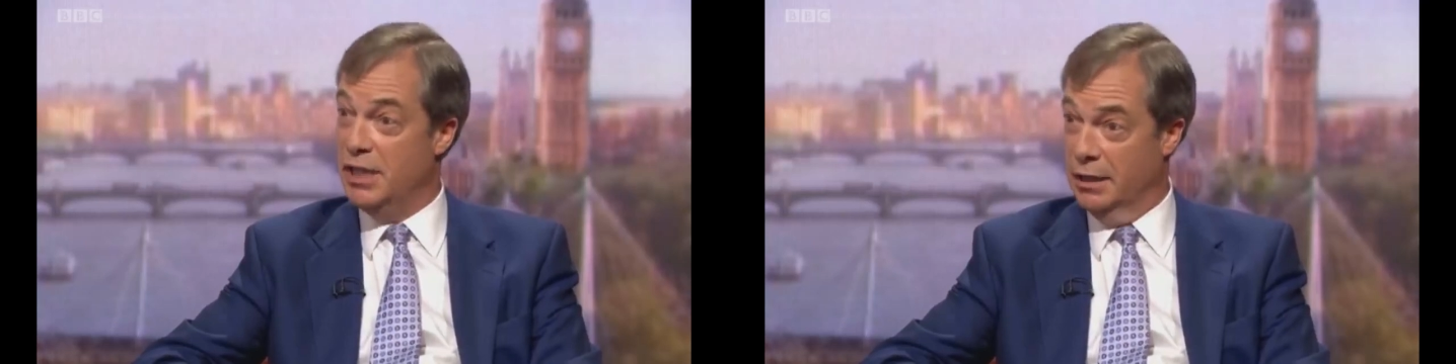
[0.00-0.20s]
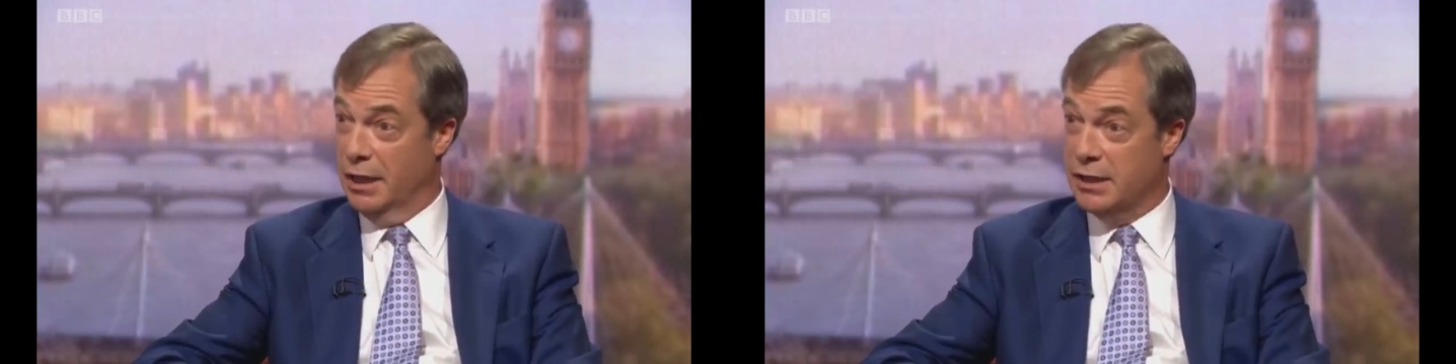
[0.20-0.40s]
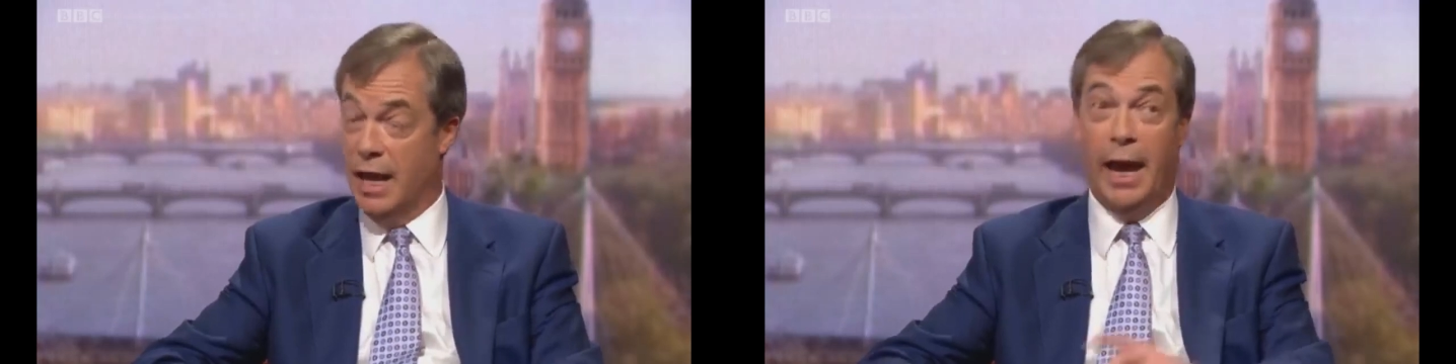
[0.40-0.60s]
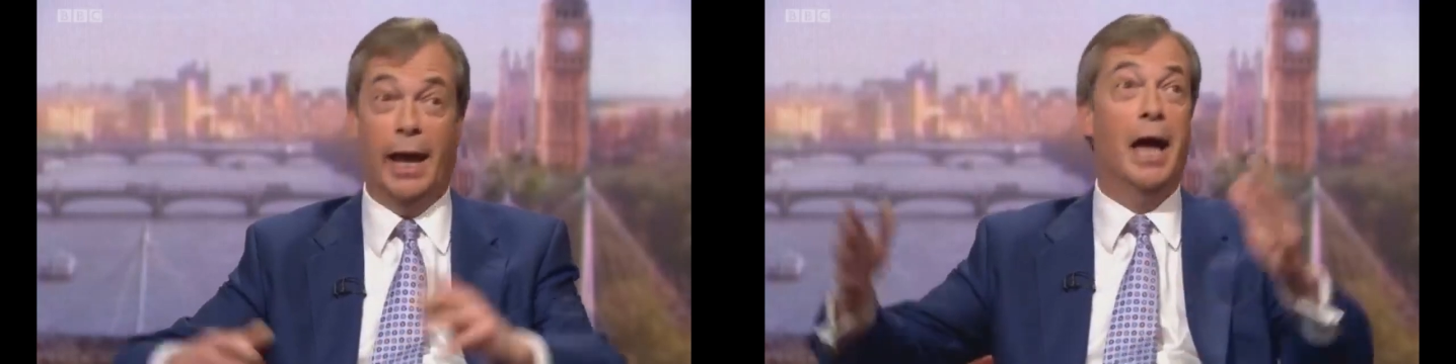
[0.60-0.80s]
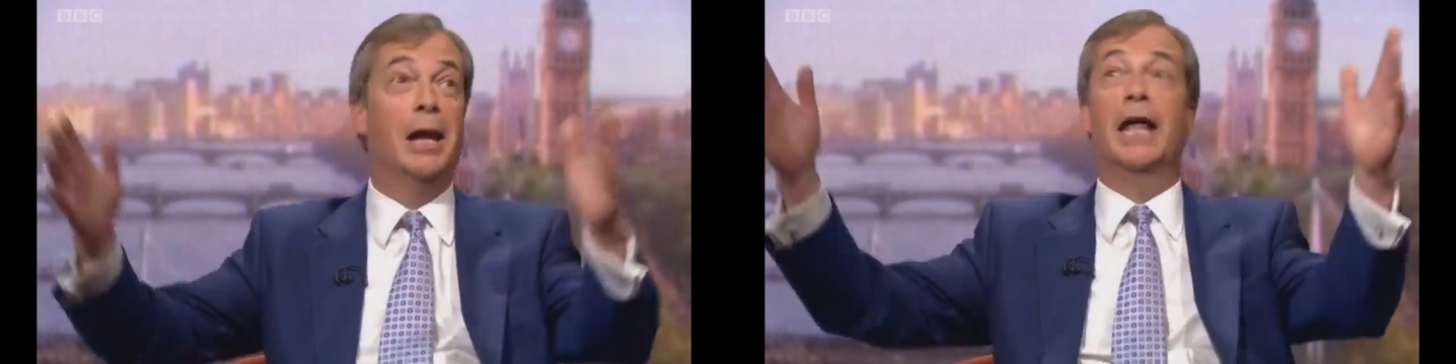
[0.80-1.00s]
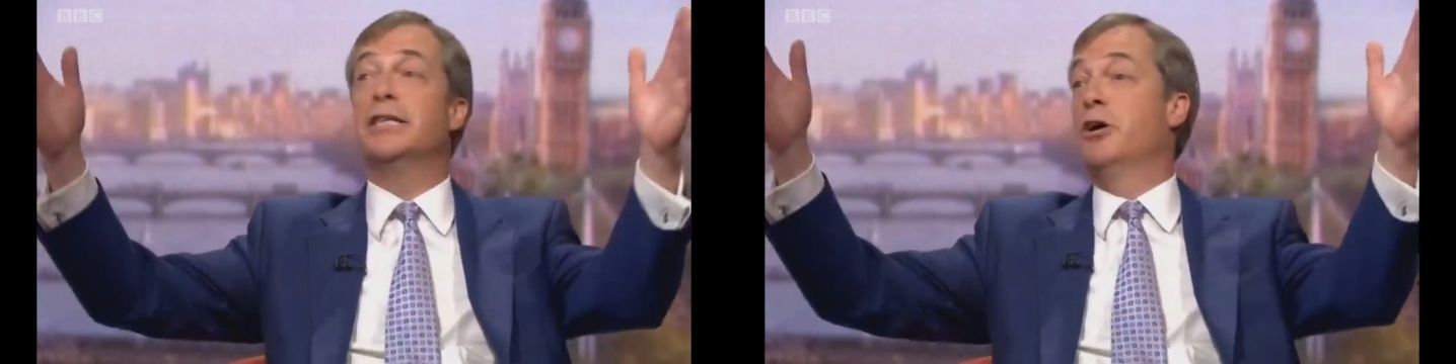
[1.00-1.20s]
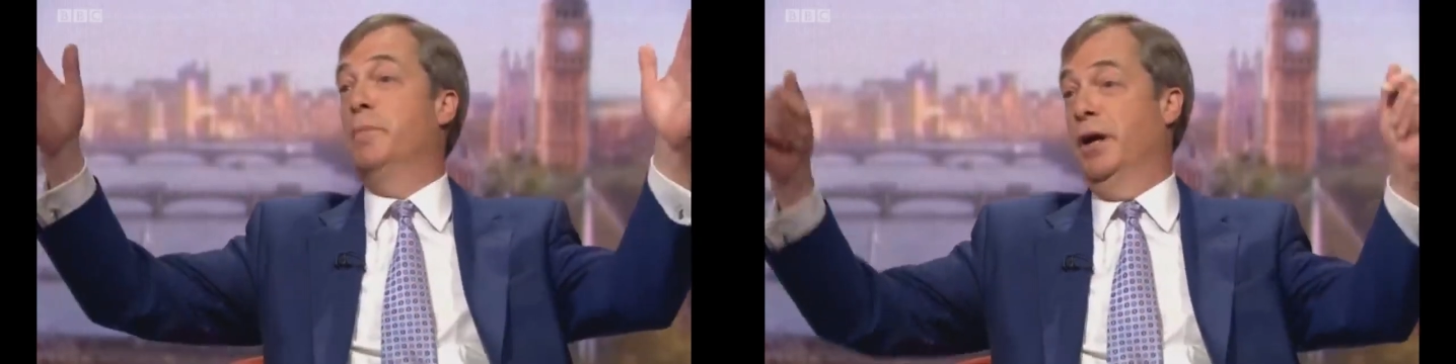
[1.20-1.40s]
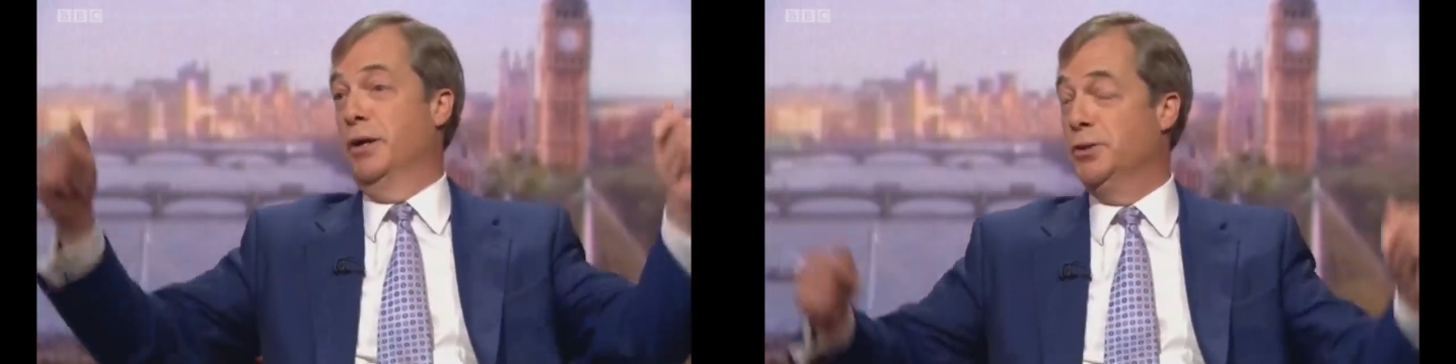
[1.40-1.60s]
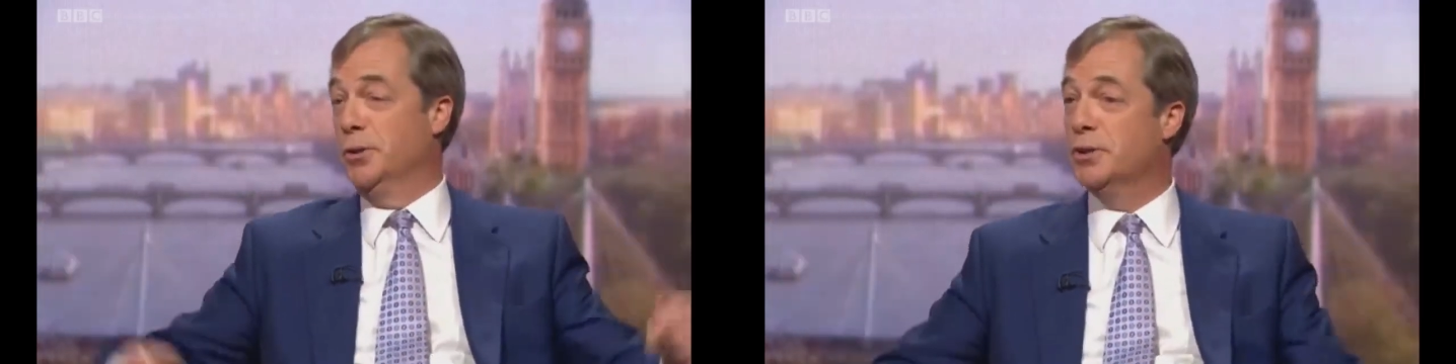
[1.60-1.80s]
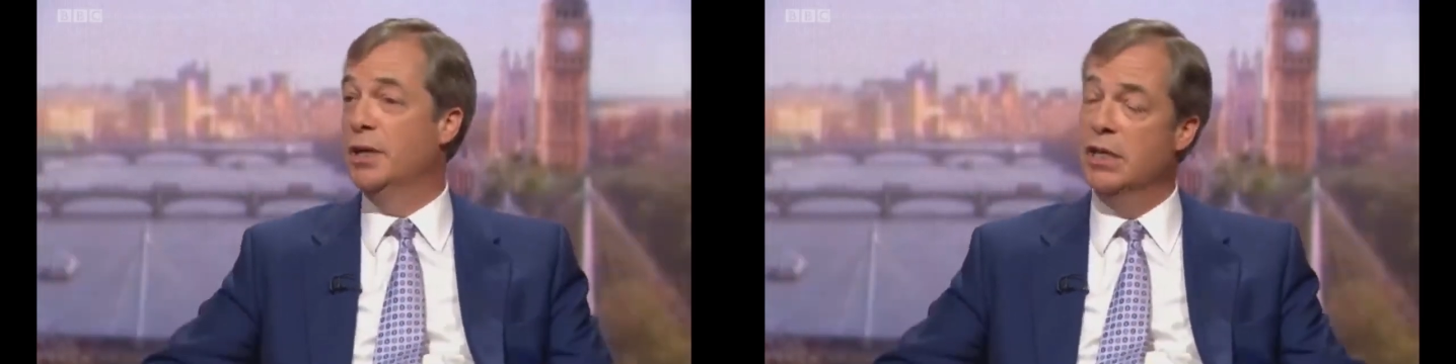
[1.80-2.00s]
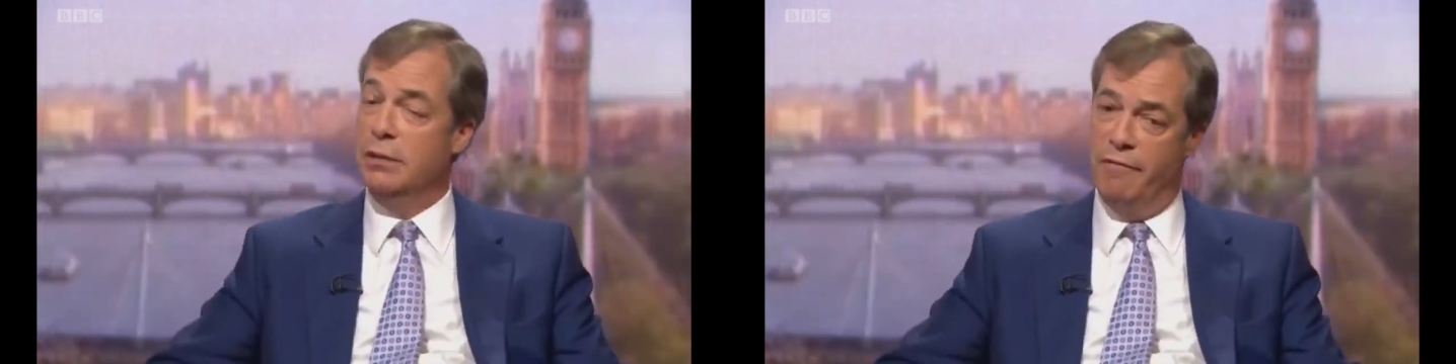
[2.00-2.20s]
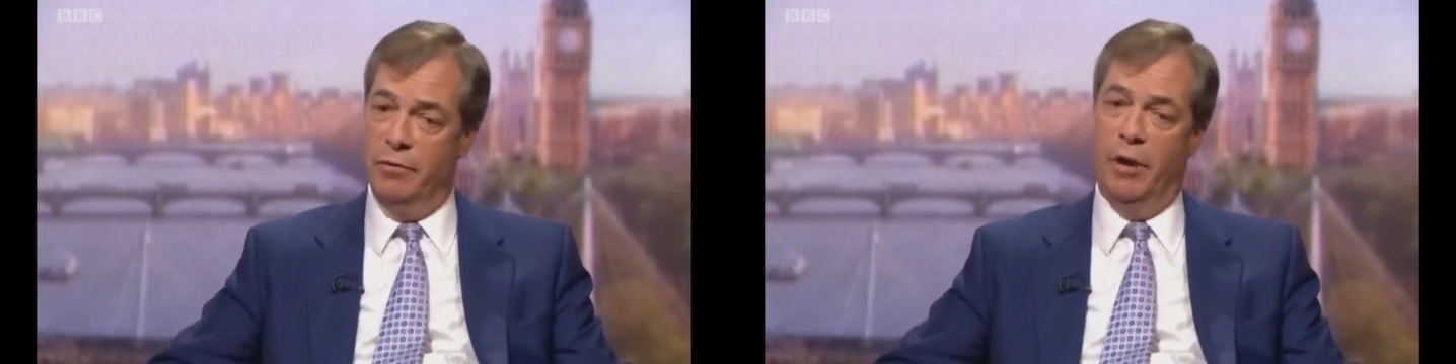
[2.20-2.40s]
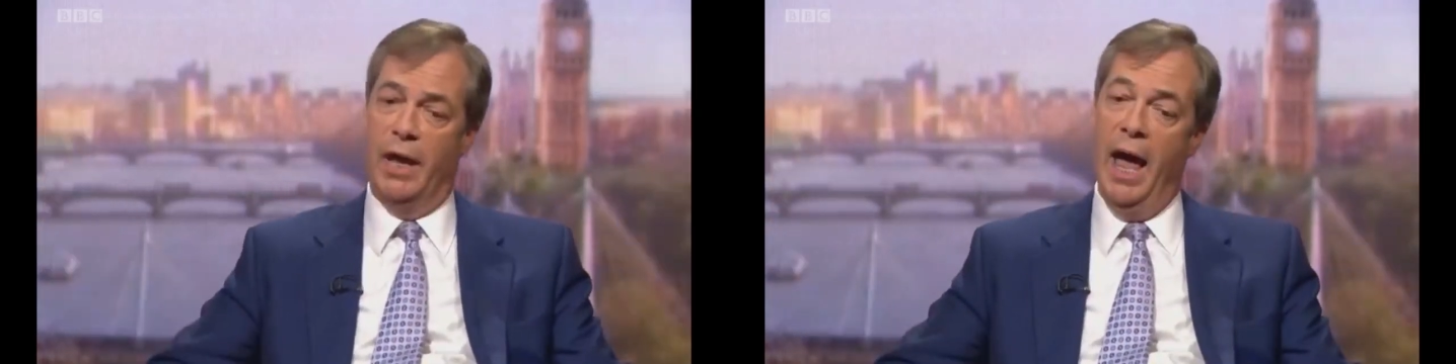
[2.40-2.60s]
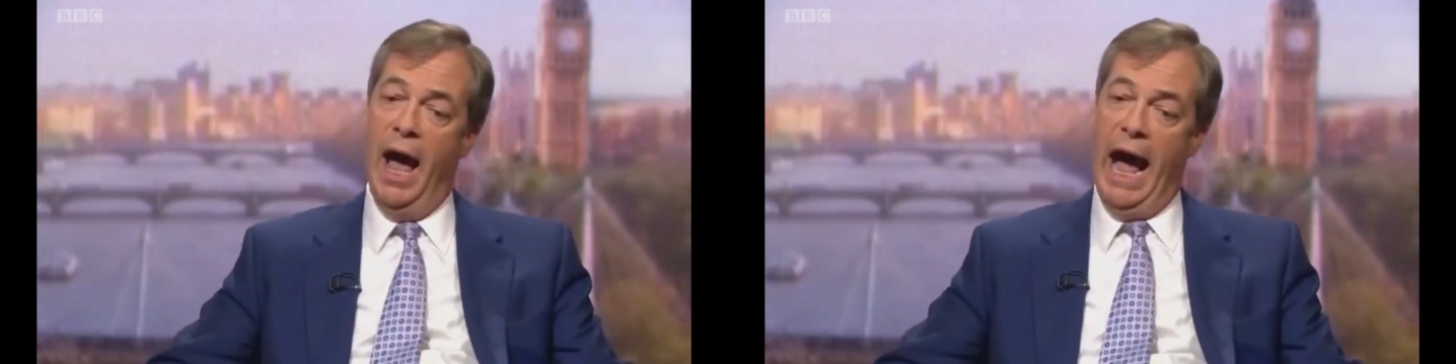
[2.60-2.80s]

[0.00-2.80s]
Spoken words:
not suddenly saying, let's open our doors to everybody.